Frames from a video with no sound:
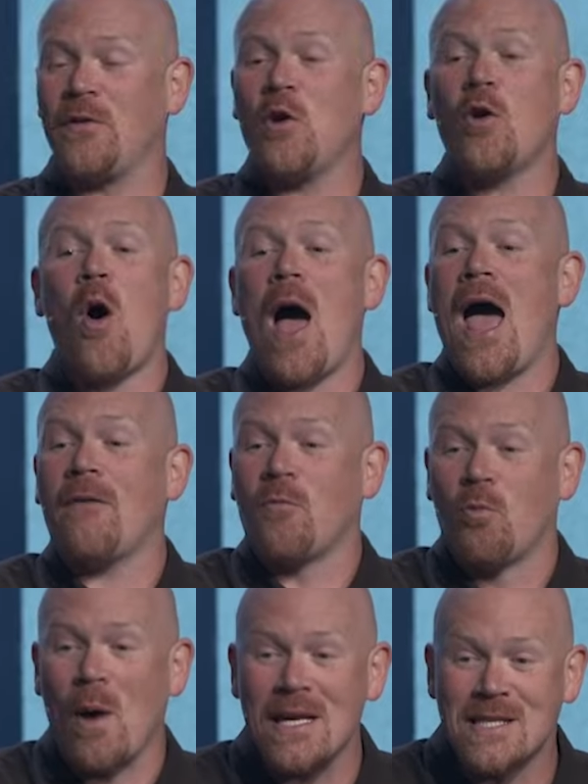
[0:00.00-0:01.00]
you don't
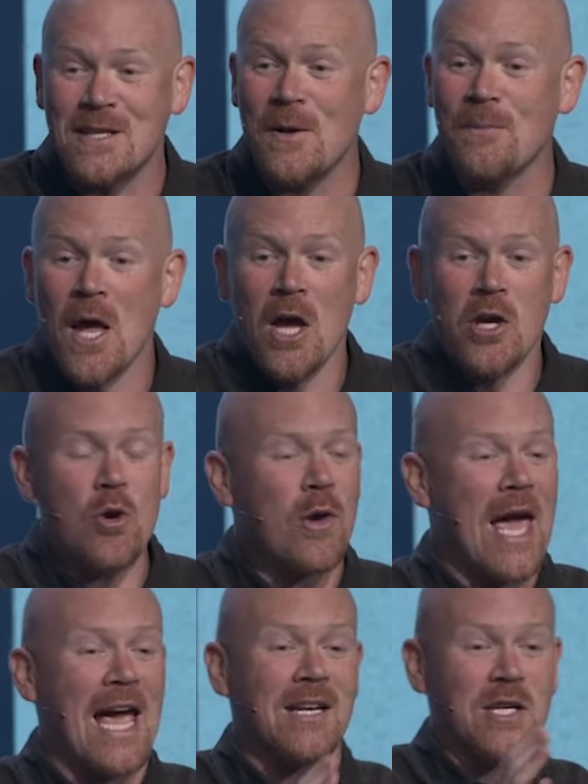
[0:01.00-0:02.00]
have wisdom, you
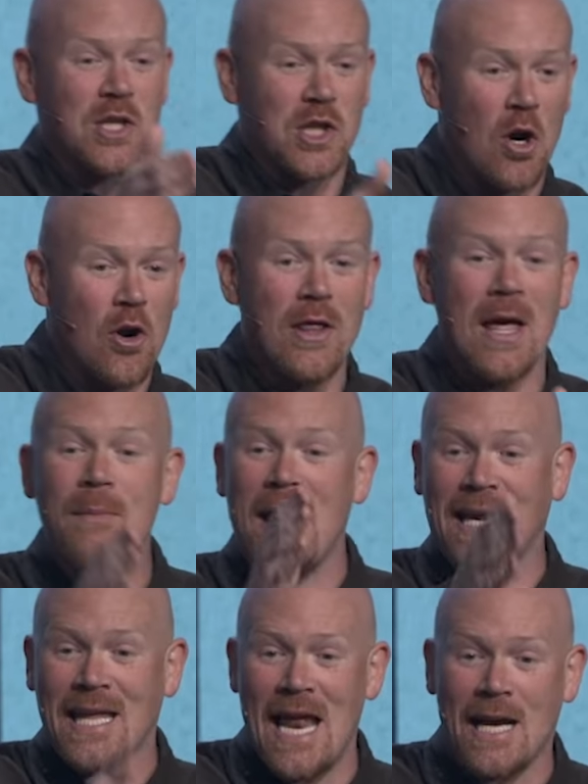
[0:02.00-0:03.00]
can't discern them
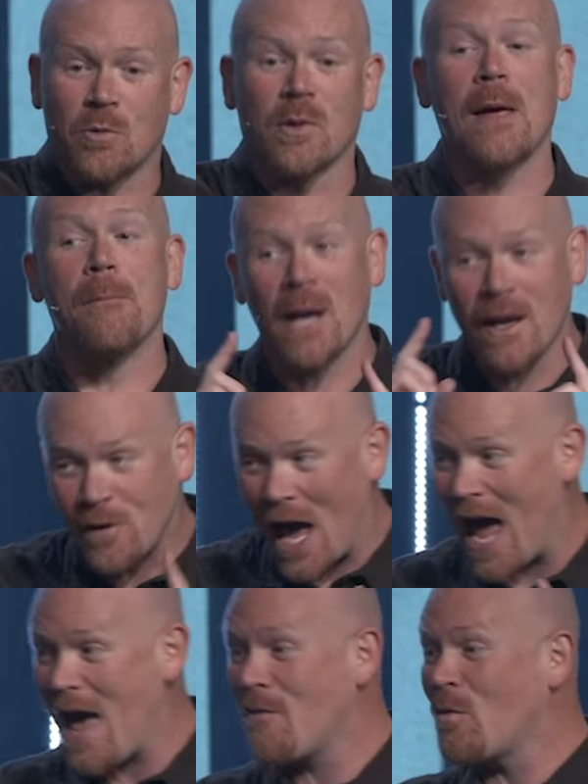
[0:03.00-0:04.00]
and connect with them. But if you
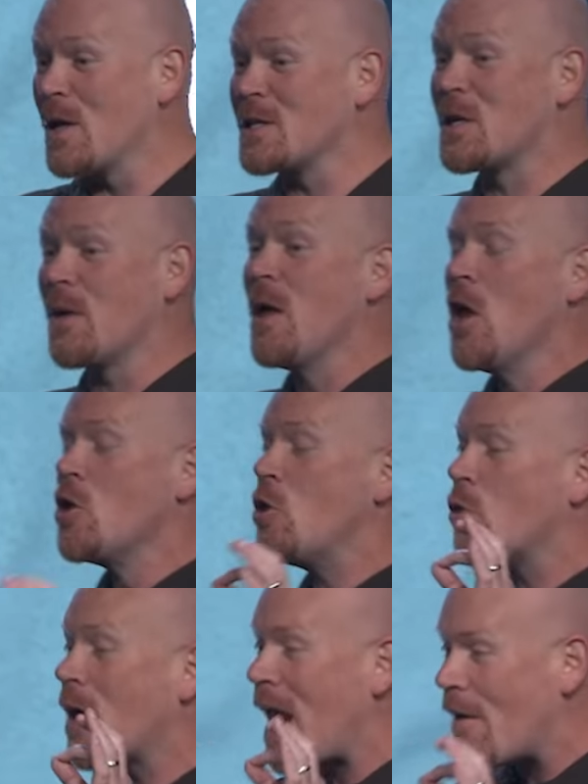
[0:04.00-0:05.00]
have wisdom,
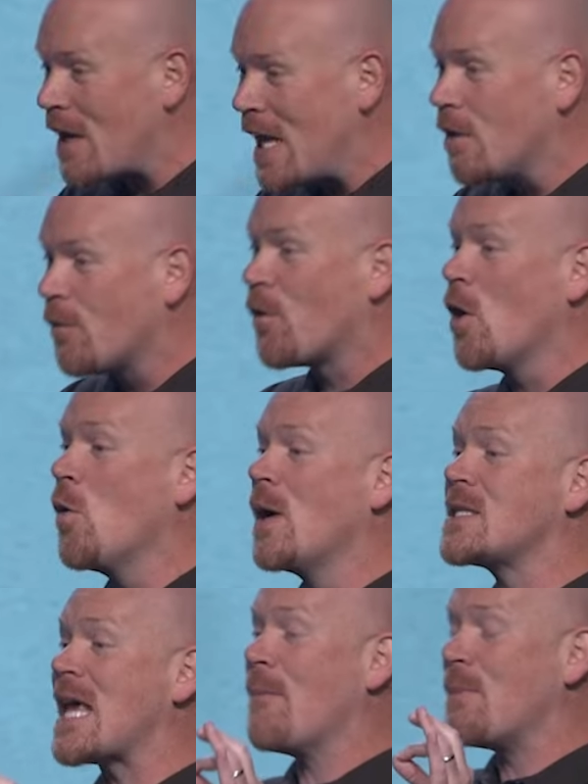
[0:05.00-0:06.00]
you can have
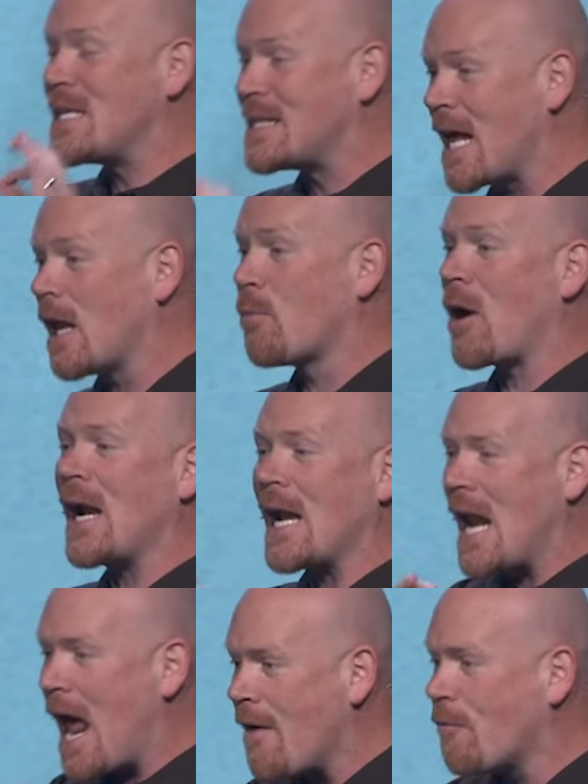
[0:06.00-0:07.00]
influence and be celebrated
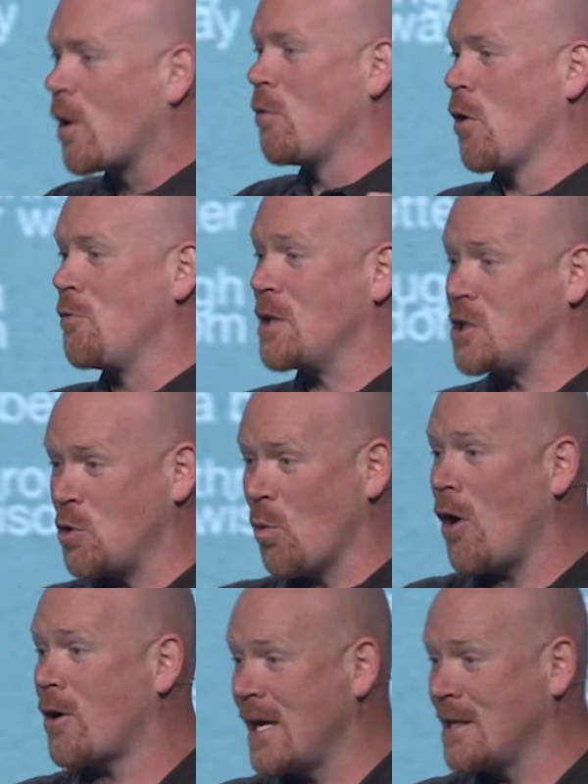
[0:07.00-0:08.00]
in every room that you
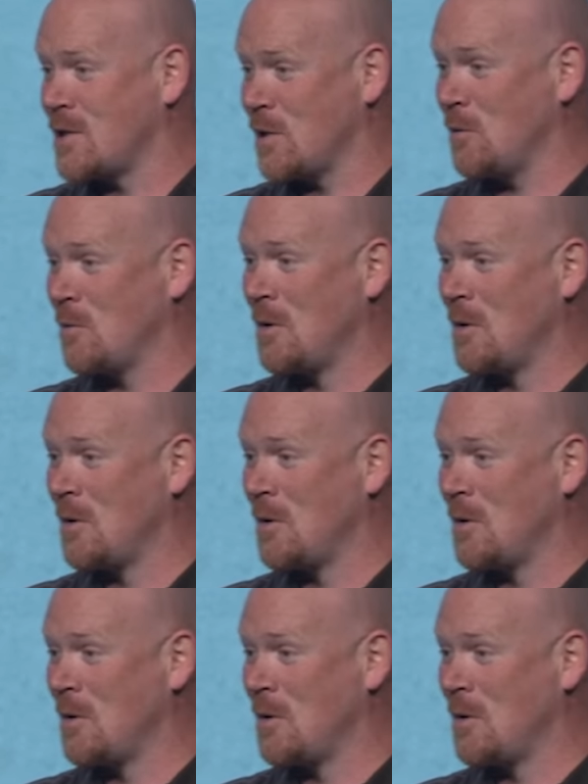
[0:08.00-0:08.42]
walk into.